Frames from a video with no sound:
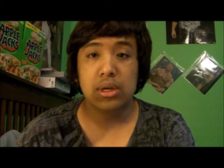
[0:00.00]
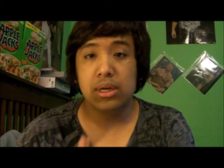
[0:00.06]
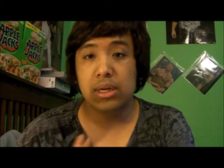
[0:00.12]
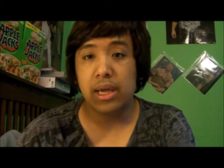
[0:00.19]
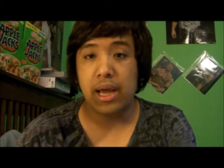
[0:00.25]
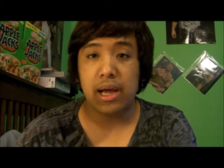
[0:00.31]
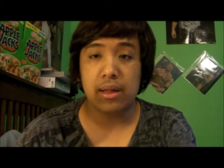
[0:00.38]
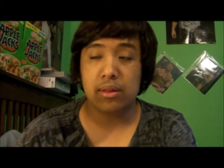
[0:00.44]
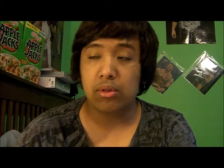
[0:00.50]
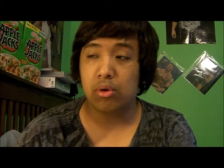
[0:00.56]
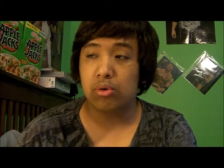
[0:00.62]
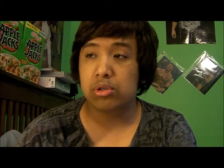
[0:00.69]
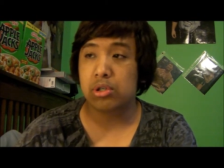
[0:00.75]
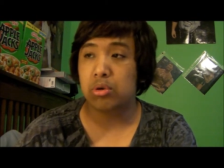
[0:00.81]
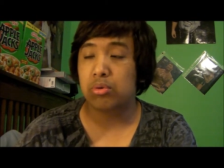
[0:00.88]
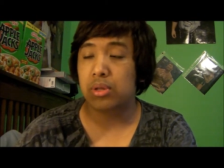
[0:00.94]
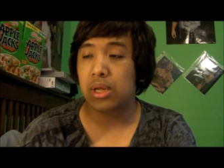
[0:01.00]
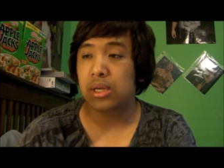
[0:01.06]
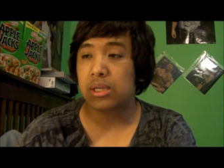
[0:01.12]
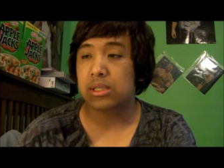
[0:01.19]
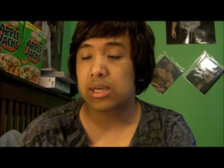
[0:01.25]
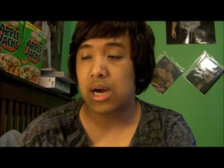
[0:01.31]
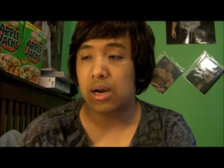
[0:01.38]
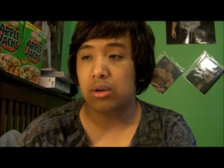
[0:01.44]
yeah, those two
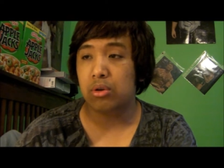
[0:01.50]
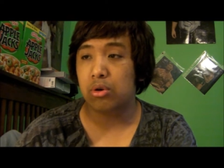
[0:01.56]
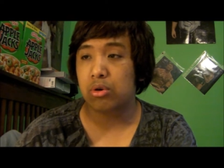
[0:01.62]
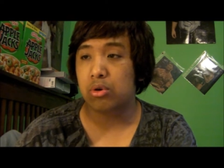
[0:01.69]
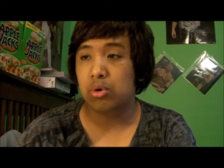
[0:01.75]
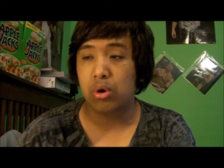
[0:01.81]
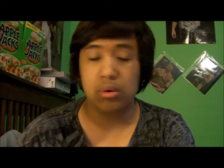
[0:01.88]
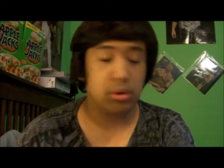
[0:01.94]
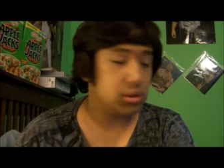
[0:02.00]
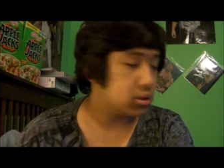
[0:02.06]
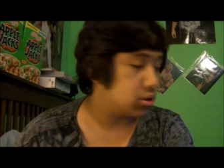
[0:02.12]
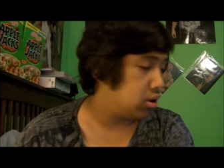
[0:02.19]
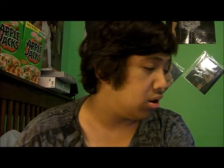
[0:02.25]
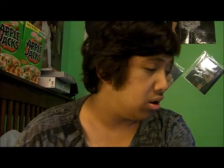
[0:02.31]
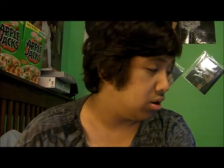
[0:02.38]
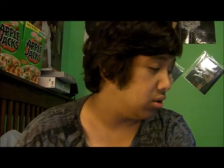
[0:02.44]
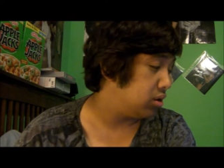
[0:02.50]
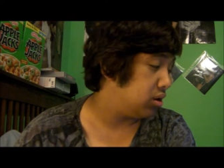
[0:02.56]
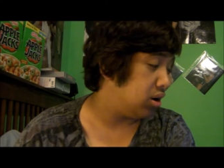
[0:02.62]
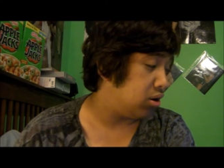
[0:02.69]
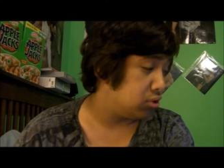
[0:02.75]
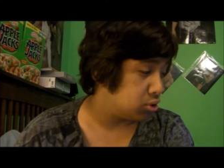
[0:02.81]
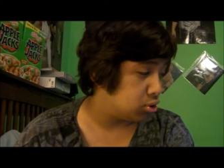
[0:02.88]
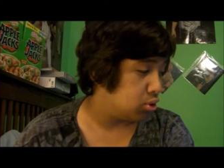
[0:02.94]
things kind of look cool on this card.
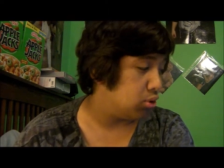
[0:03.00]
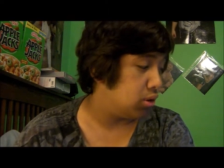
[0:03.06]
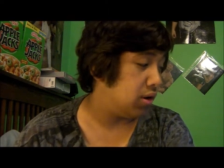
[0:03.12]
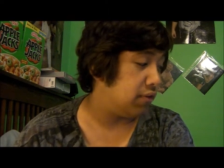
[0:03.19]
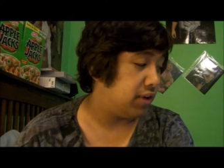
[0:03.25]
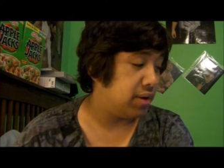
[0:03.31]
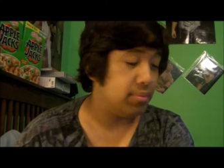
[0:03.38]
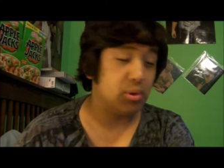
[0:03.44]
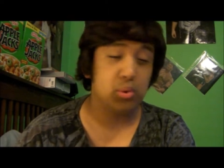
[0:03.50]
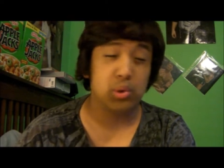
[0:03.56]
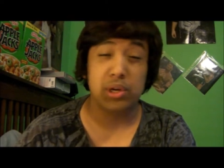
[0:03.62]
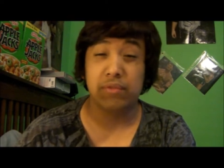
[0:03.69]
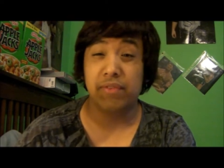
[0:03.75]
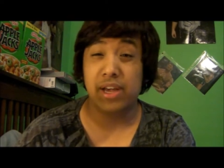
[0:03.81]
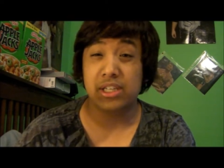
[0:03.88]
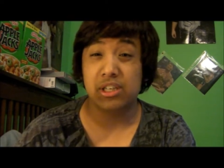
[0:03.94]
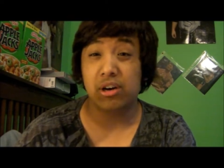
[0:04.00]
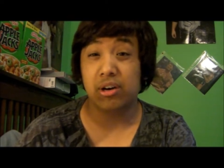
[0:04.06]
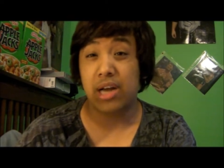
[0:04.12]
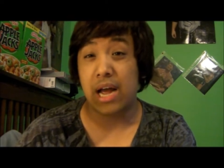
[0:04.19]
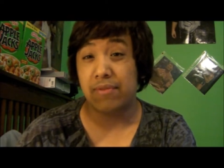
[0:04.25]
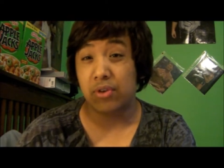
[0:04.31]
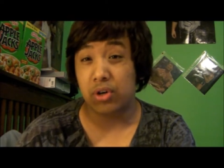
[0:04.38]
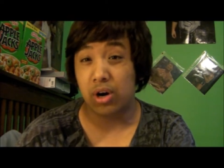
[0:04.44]
Also, a fight between Virgil
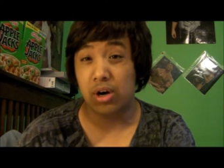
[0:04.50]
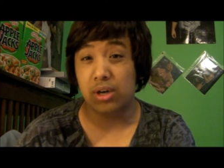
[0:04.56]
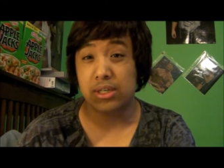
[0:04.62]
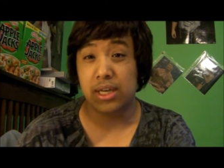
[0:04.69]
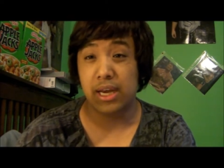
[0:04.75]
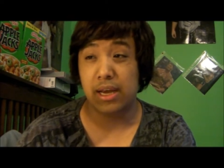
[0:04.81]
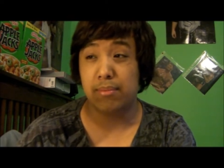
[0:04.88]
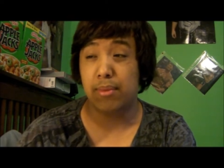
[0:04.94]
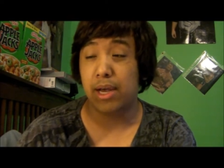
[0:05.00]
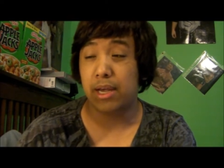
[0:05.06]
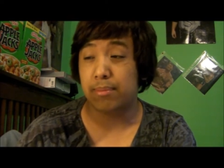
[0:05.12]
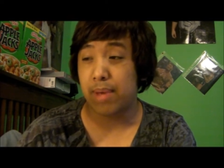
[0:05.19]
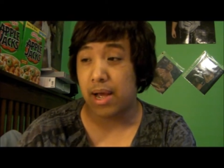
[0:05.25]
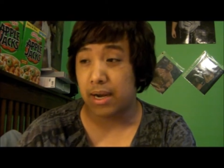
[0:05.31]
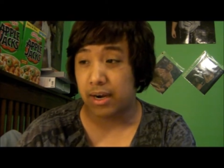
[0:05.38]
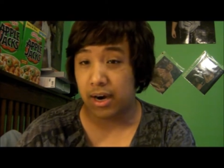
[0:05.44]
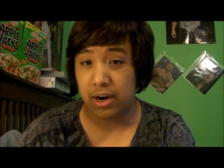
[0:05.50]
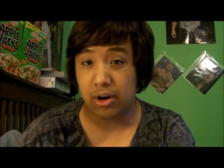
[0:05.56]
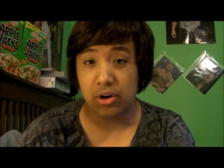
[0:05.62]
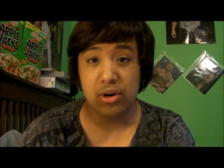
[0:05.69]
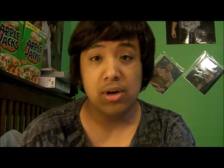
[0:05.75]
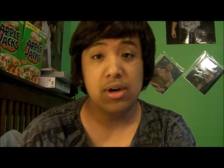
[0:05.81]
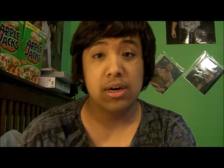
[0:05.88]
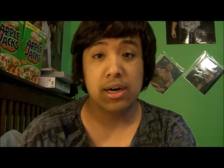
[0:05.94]
Cavalcante and Mike Mack
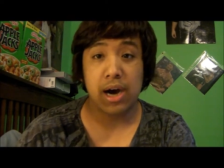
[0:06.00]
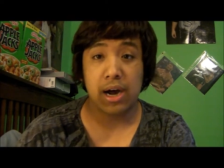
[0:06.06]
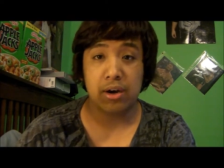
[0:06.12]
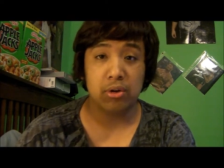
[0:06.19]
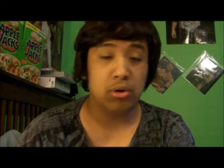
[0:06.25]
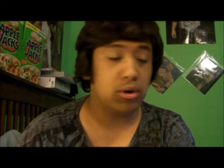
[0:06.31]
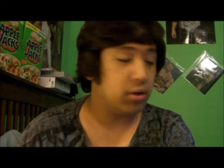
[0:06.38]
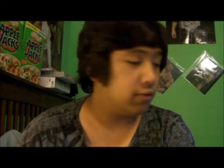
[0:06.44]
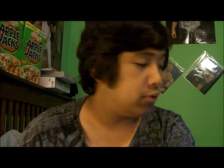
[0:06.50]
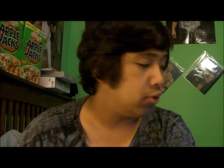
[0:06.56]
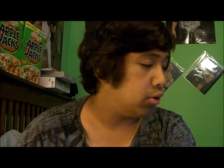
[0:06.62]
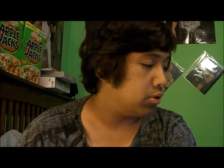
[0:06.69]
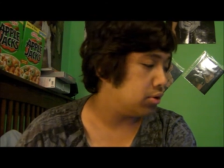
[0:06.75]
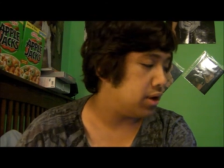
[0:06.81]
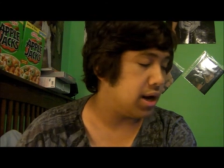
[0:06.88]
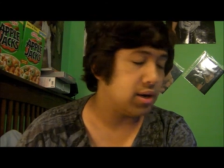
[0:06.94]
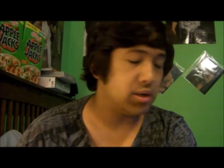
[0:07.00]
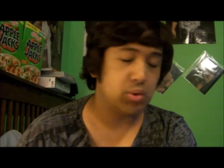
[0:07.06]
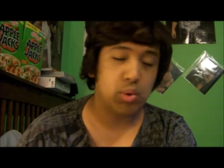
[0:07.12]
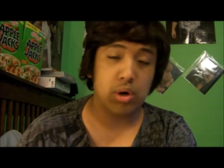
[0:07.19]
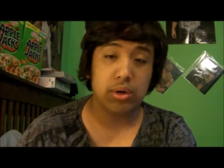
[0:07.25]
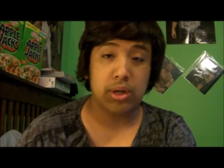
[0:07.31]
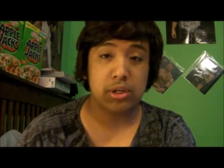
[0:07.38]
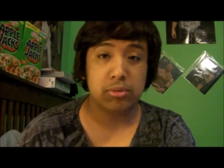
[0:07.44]
Kyle. Kind of looking forward to that as
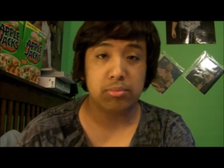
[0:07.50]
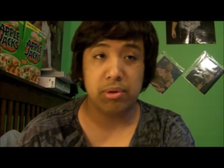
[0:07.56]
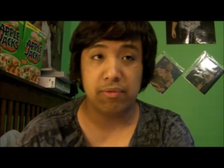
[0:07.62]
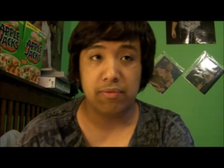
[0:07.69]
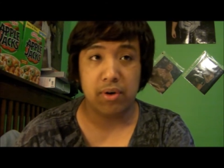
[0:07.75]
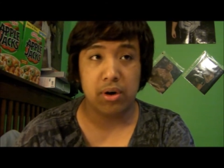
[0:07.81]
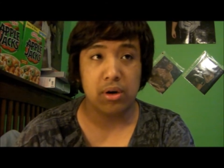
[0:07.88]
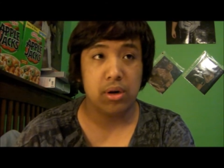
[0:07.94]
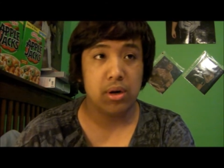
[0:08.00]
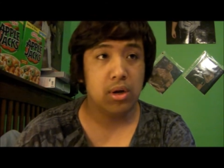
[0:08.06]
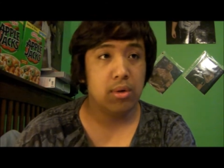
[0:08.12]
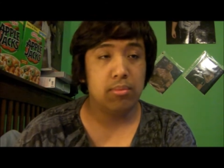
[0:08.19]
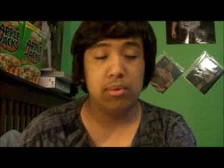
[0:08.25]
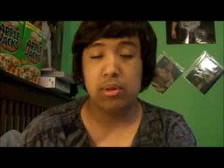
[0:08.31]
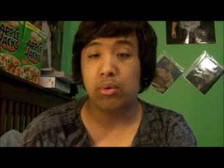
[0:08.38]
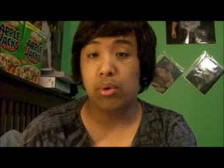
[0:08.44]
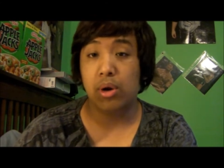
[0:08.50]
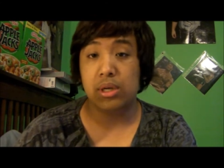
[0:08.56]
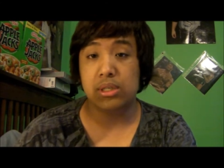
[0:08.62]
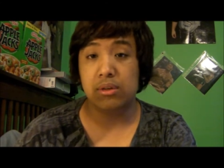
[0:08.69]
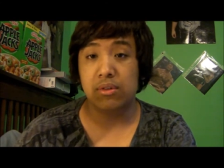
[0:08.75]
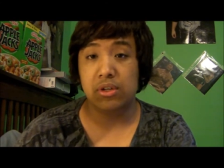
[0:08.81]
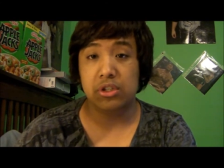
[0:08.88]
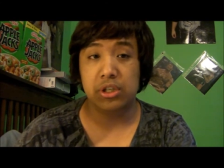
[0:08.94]
well. That should be fun. But the rest
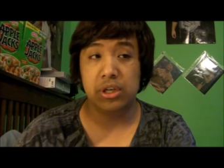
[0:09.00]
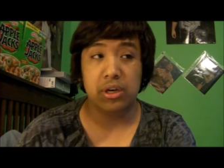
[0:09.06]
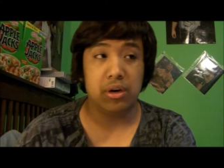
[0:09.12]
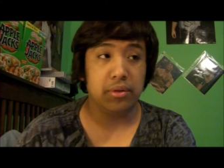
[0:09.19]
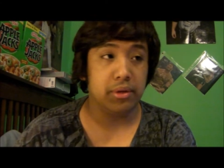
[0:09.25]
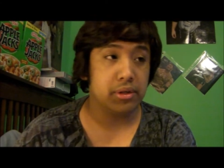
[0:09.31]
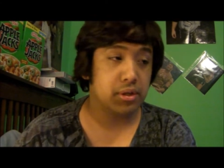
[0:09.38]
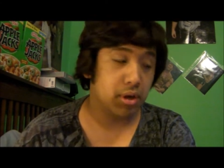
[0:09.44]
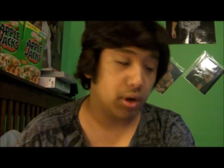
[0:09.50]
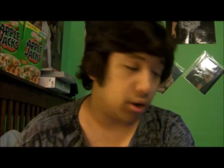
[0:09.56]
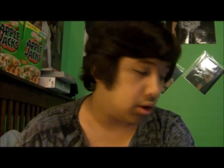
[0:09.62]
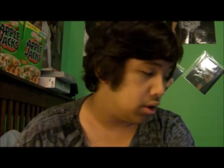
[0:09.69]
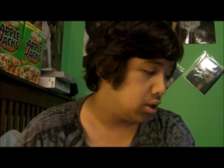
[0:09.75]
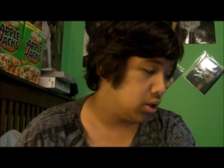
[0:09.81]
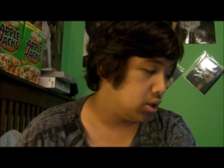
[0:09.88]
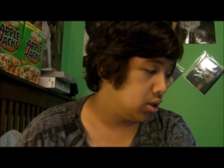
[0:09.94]
of the shit on this card,